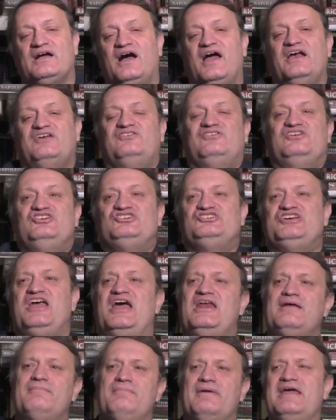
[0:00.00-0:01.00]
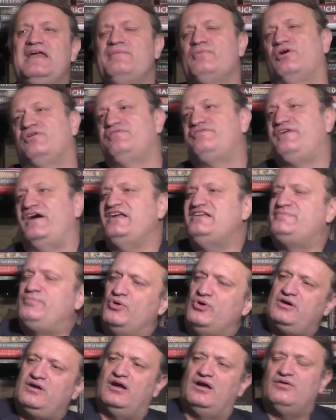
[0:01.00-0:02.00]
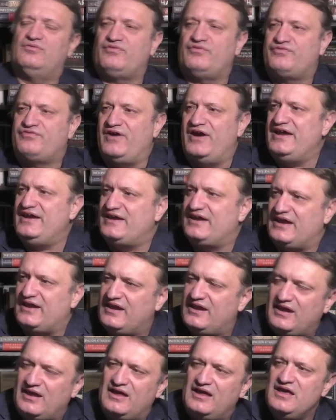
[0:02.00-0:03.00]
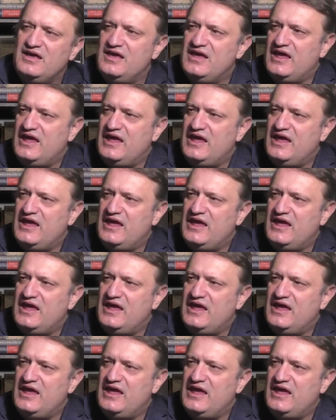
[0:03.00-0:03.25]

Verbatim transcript: I actually shared a meme on Facebook uh, of a friend, and uh,